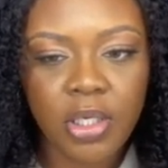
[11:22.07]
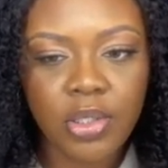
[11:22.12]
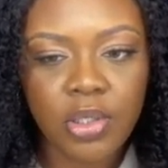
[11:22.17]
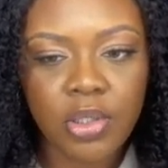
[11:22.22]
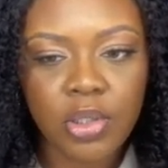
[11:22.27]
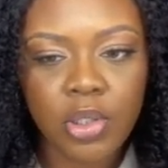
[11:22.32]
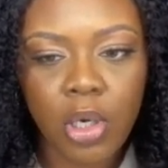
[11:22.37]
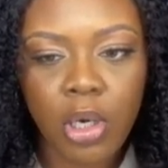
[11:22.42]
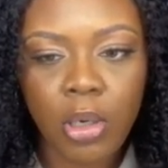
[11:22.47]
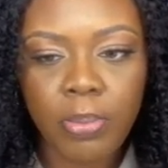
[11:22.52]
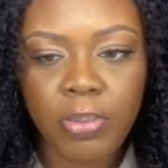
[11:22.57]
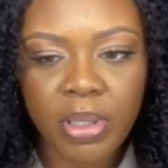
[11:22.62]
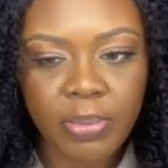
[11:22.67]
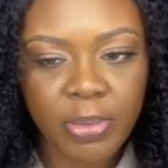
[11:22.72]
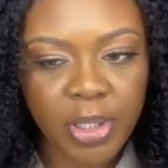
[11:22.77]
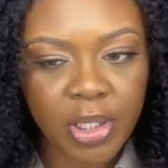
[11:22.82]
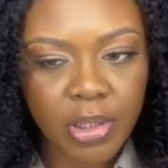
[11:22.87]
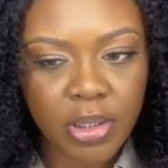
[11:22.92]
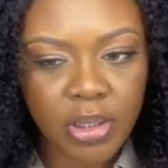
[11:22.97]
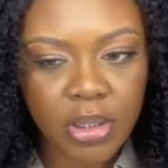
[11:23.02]
These are all
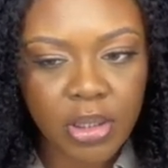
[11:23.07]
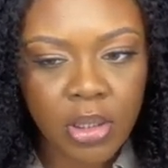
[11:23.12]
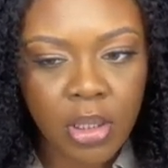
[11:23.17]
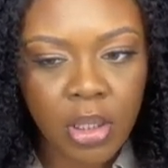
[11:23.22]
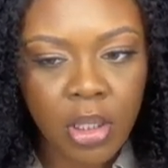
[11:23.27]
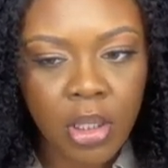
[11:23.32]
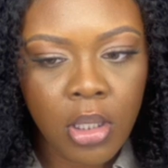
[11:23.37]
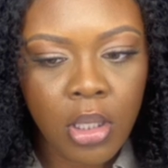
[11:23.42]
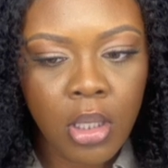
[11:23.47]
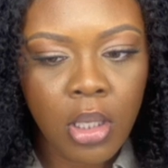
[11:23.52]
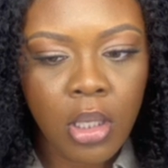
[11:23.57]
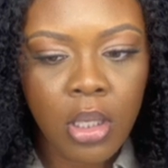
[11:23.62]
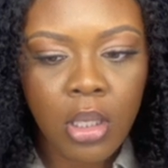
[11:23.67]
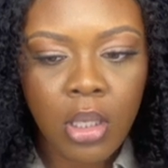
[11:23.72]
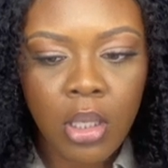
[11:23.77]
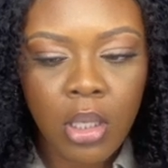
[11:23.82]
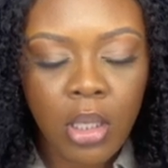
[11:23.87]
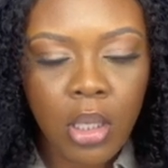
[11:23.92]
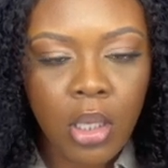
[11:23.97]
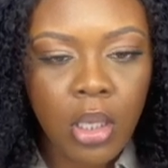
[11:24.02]
bookmarks.
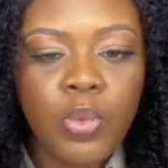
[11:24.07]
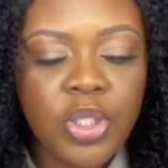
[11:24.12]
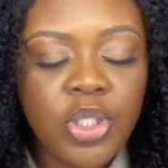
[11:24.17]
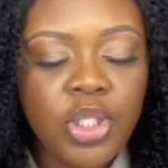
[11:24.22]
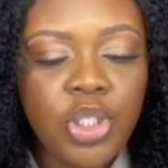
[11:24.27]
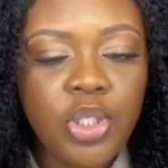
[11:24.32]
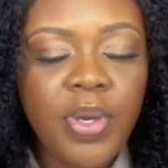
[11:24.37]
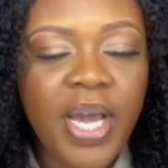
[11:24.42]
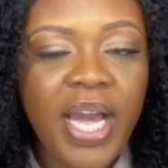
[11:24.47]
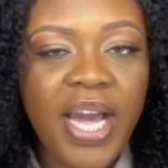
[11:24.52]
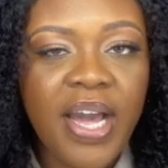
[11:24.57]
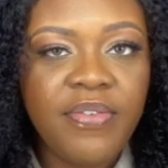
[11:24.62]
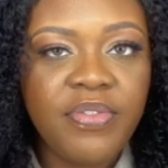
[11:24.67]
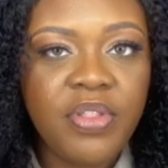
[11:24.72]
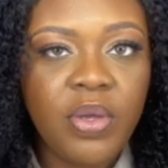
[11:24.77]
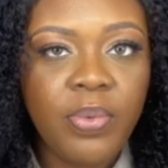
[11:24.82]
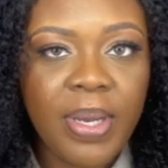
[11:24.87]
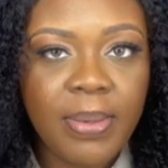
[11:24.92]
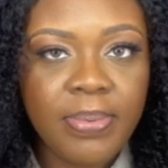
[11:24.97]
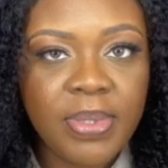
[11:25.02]
Once you have
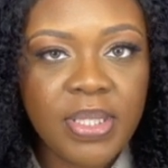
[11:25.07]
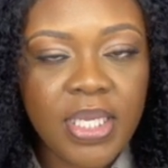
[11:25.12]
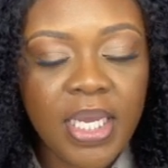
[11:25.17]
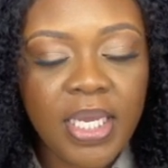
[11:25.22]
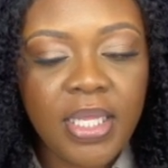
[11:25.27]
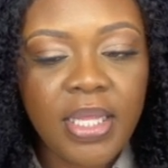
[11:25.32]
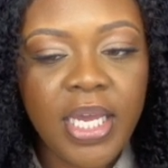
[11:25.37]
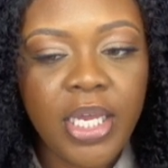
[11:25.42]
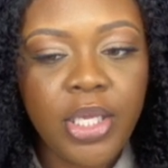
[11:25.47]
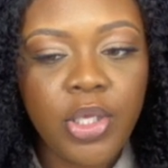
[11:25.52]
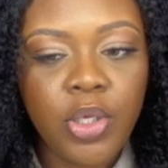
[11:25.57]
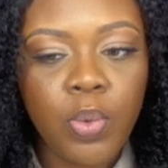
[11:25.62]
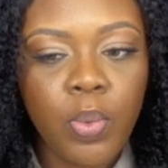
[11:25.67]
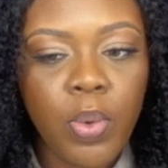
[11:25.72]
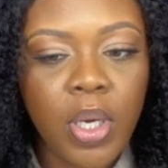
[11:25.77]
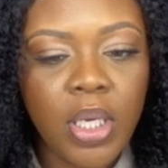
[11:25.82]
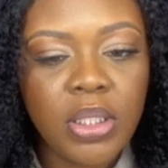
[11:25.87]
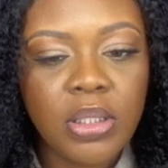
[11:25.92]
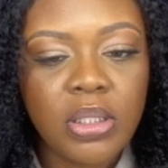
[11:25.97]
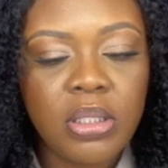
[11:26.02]
the website that you
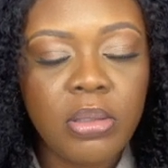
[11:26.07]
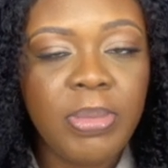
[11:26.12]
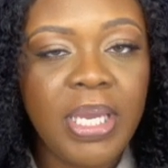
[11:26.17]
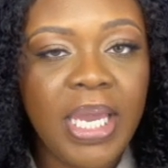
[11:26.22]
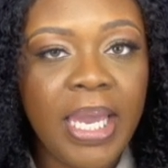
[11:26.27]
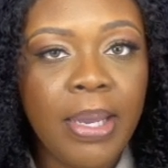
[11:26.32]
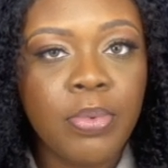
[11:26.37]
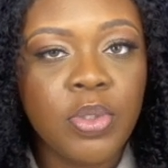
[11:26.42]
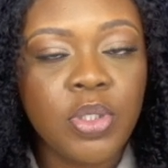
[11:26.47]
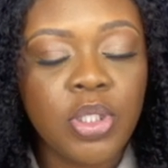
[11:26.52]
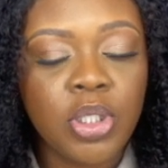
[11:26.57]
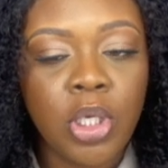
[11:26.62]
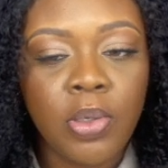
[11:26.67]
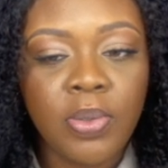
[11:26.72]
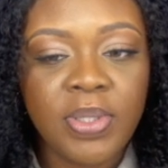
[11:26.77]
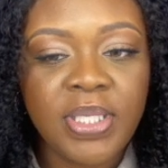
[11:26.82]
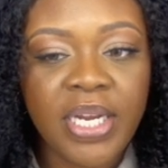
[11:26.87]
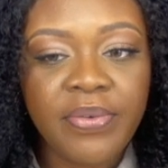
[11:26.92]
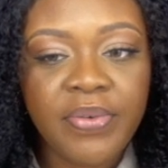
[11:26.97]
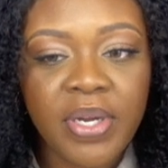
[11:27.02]
want to be able to
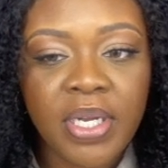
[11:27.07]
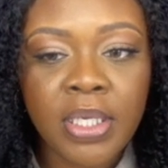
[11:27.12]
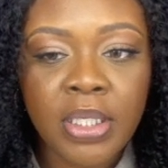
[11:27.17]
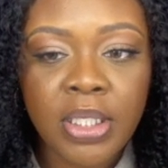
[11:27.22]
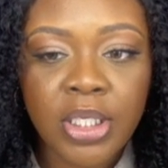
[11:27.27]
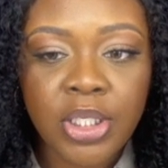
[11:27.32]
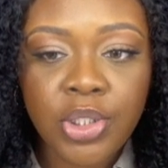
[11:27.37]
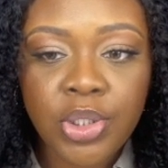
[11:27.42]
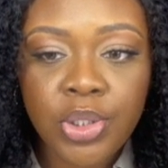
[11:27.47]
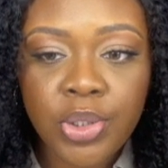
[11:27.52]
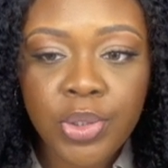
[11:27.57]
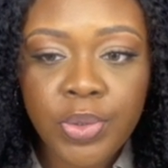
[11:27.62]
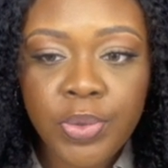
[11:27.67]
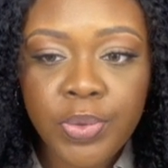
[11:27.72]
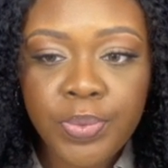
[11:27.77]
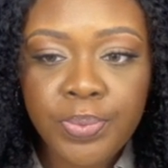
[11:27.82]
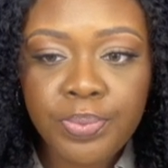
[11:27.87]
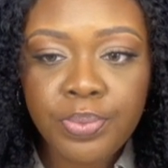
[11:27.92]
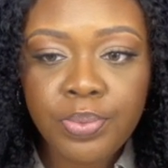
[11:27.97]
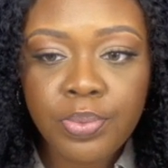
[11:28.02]
go directly
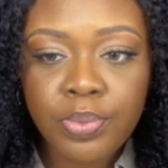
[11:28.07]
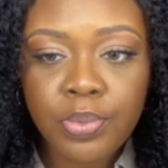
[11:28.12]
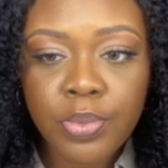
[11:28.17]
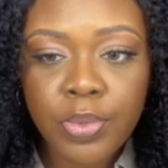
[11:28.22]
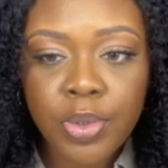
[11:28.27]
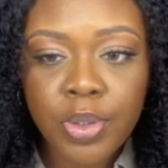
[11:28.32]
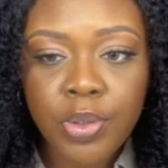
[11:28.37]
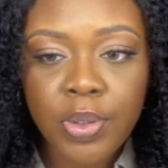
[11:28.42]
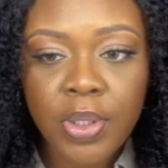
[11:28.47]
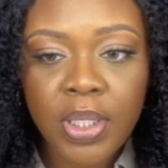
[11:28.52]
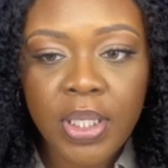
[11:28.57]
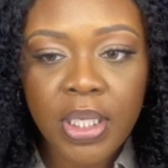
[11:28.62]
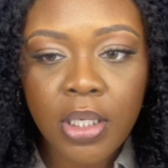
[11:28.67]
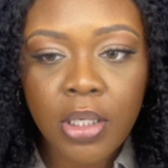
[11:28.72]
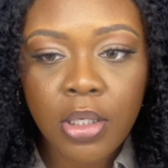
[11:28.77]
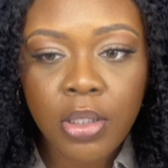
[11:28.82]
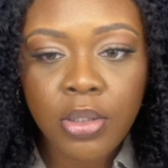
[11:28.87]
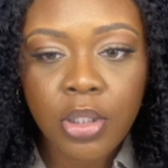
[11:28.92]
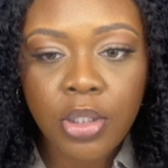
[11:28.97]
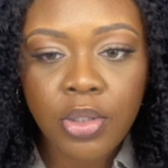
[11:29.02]
to, you
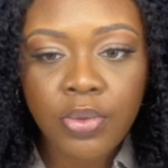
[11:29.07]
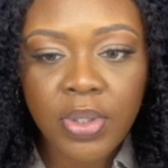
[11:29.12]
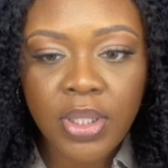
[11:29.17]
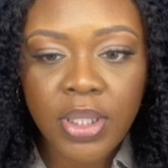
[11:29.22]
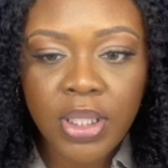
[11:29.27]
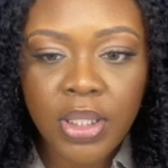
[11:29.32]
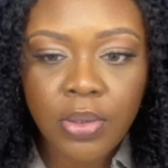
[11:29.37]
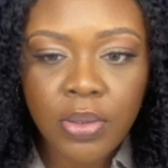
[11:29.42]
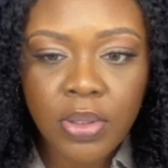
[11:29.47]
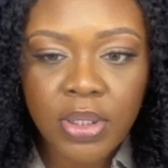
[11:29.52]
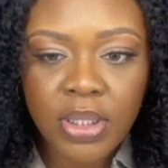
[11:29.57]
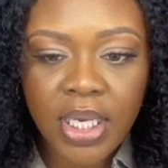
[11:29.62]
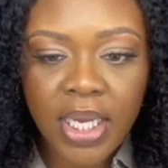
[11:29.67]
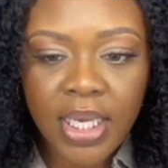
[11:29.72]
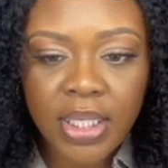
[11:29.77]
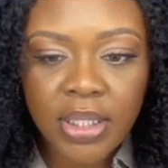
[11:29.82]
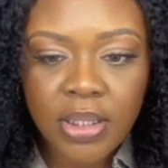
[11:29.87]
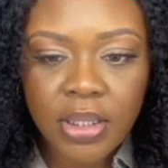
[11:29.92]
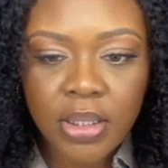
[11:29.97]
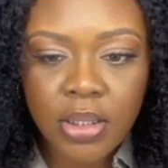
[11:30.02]
click on the three little
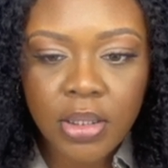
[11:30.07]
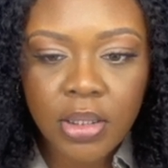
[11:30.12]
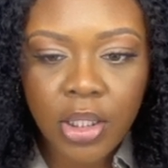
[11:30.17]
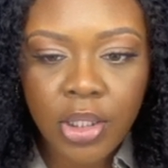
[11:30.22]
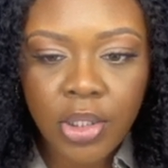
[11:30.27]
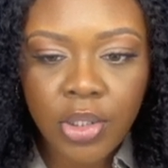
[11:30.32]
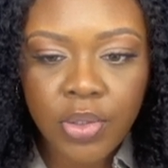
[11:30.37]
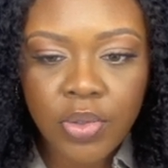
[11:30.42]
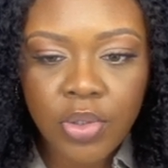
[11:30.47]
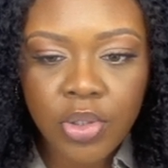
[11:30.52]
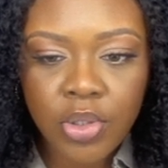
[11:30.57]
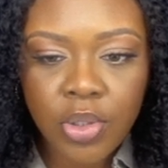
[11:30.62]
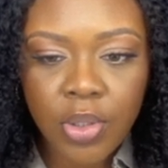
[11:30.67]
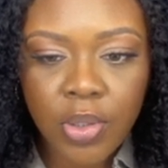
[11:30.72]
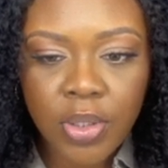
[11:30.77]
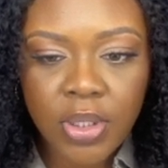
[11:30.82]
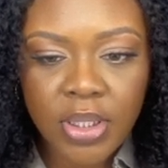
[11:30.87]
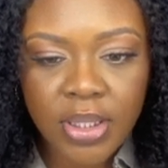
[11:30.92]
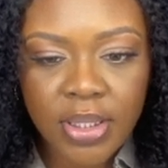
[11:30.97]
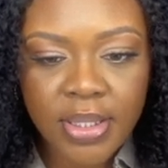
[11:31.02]
dots and you
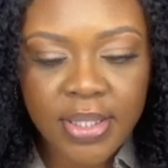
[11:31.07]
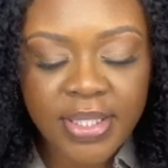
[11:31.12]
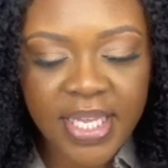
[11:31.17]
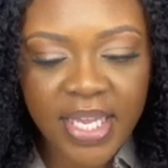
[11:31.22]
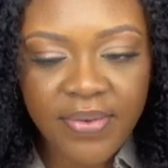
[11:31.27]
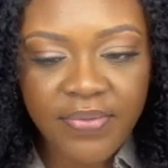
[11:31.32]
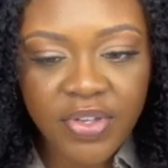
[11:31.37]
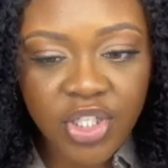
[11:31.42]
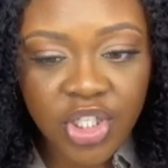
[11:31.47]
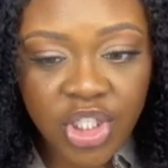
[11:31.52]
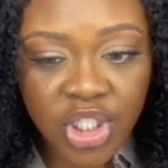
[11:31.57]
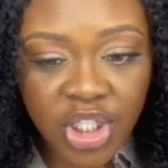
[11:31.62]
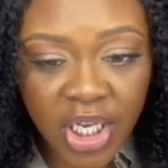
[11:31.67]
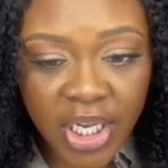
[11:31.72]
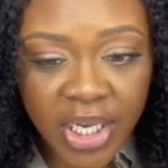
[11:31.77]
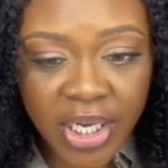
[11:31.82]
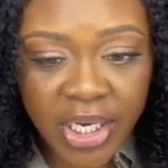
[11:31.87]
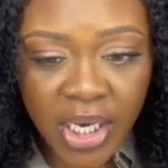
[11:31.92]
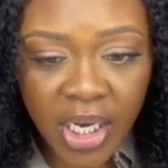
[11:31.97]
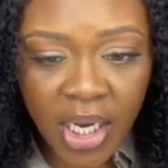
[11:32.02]
scroll to save and
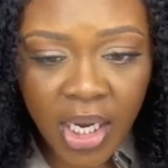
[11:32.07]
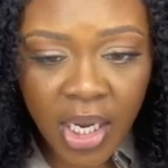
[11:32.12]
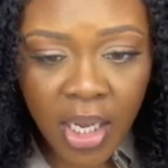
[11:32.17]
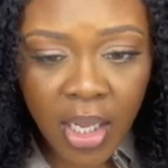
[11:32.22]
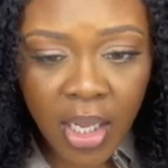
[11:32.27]
share.